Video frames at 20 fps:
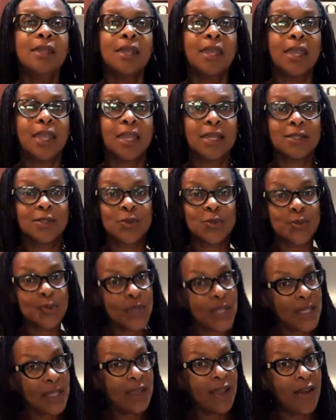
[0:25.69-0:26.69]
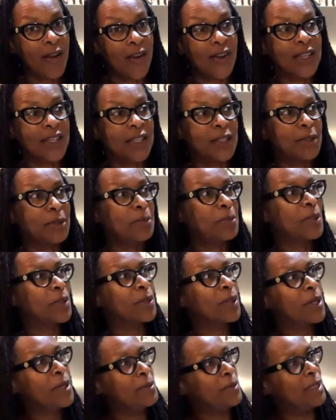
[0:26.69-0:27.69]
And we are in the
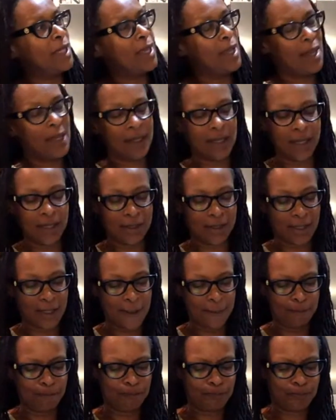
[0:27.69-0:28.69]
building. Come say hi, KJ.